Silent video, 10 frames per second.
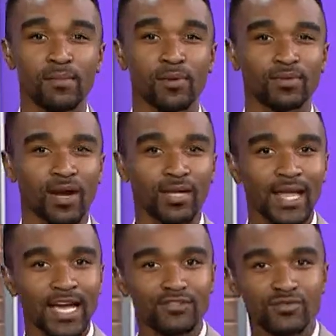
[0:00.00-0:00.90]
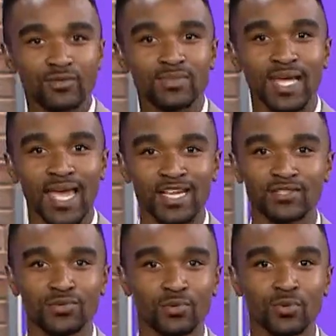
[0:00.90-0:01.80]
in both our classrooms and
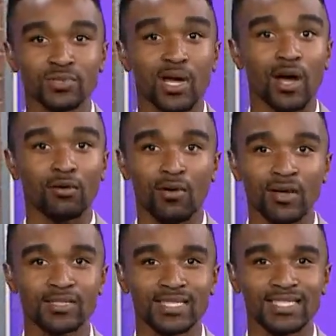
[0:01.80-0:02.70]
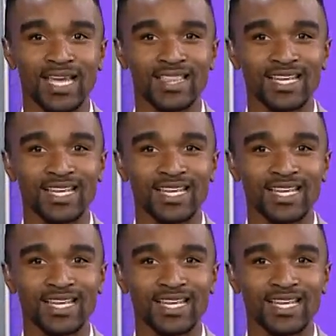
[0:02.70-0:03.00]
schools across the state.